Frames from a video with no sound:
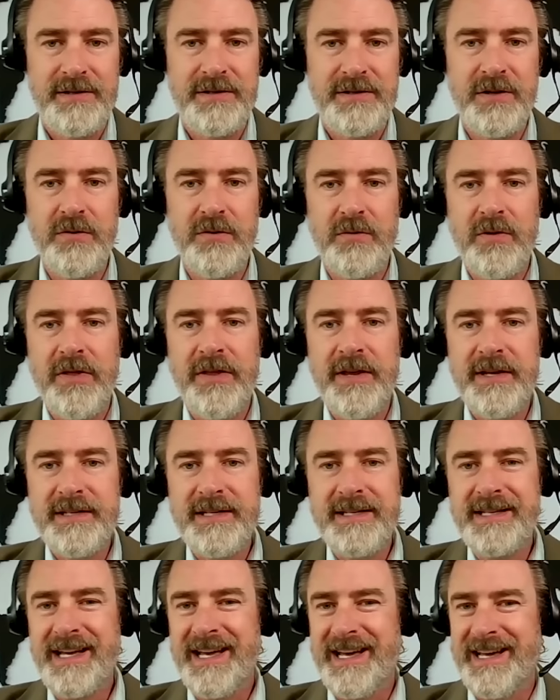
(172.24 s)
So
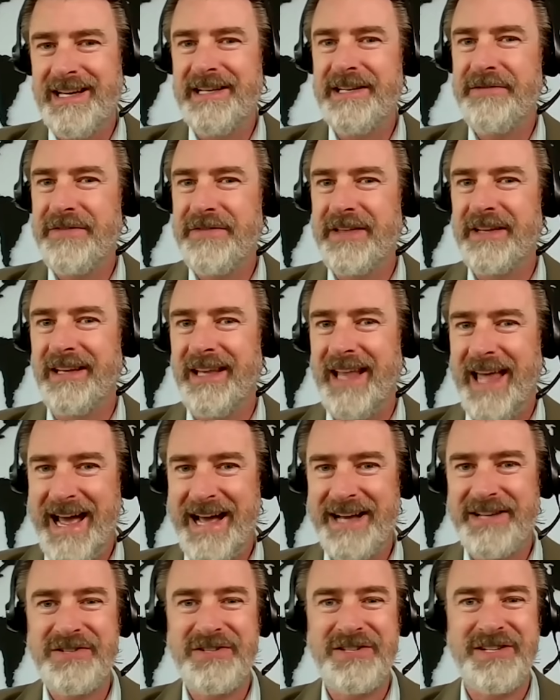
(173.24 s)
this is kind of the
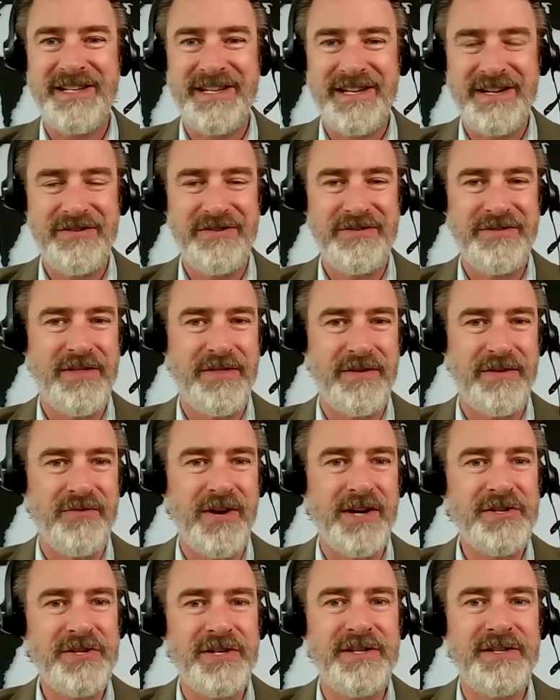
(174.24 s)
last year that the
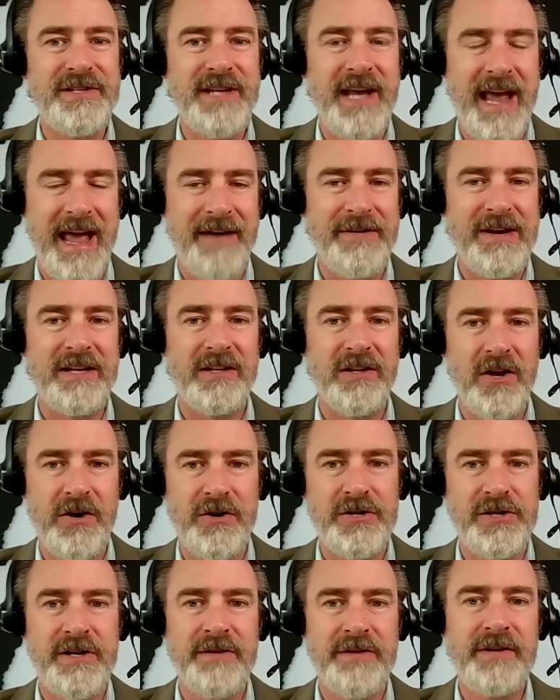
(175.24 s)
Russians have a
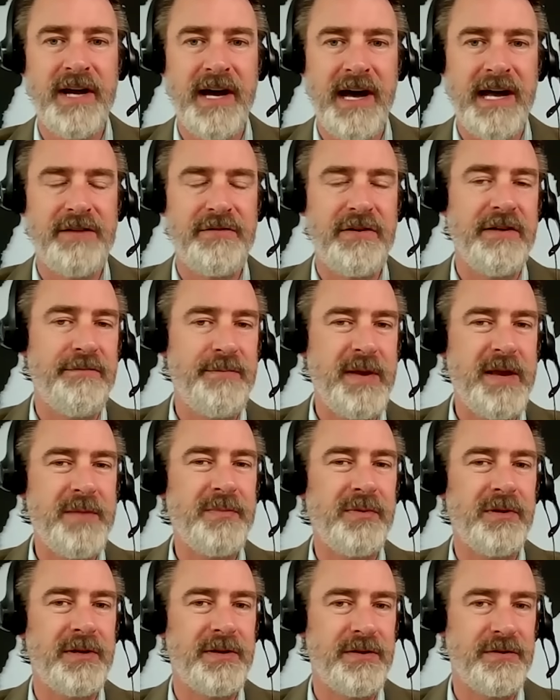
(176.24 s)
large enough cadre of
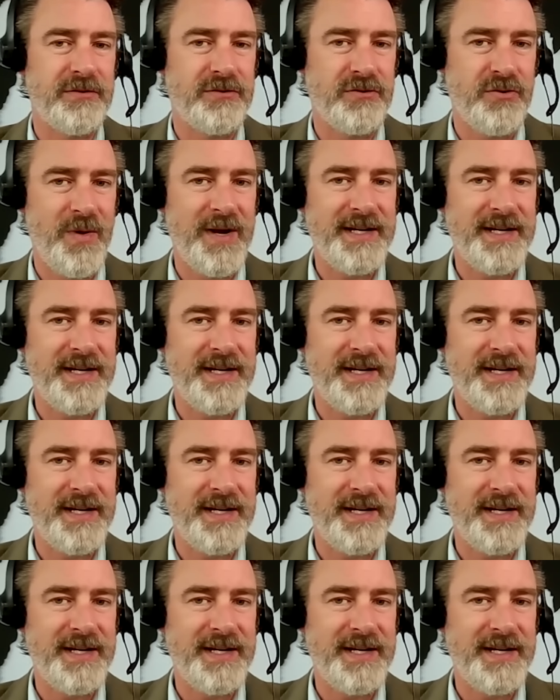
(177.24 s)
people in their